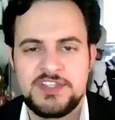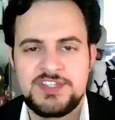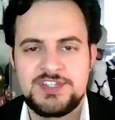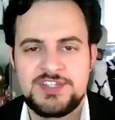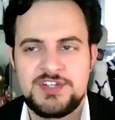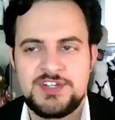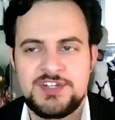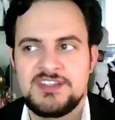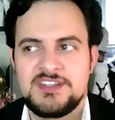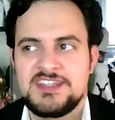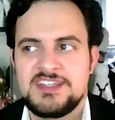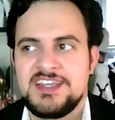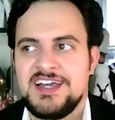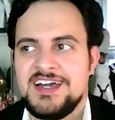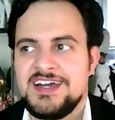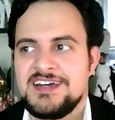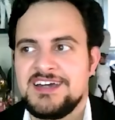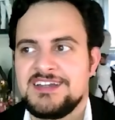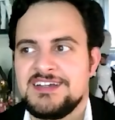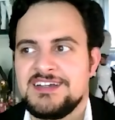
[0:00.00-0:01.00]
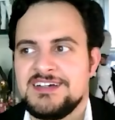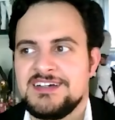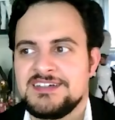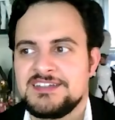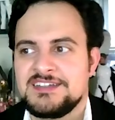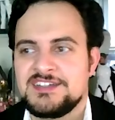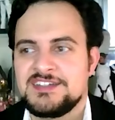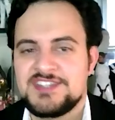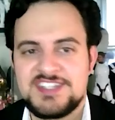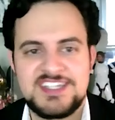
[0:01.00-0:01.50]
they certainly had a
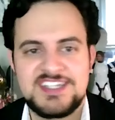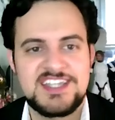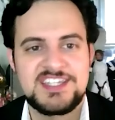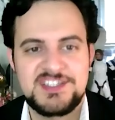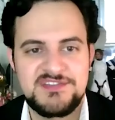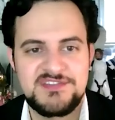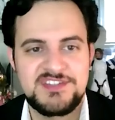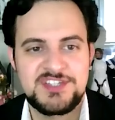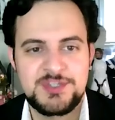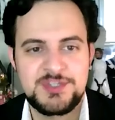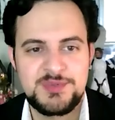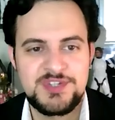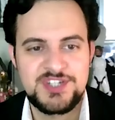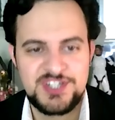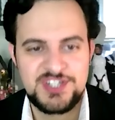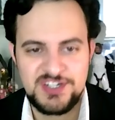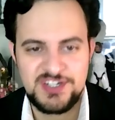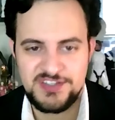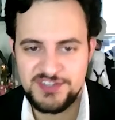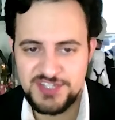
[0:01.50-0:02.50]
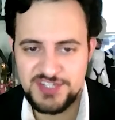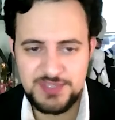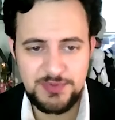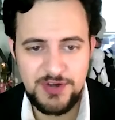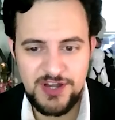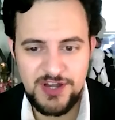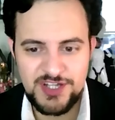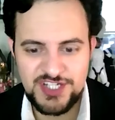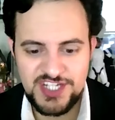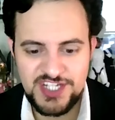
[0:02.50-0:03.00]
good sense of intuition on this
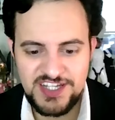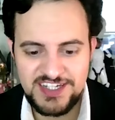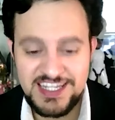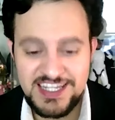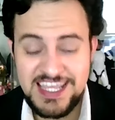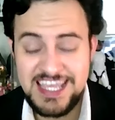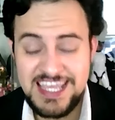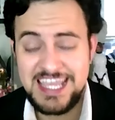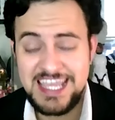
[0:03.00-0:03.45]
project,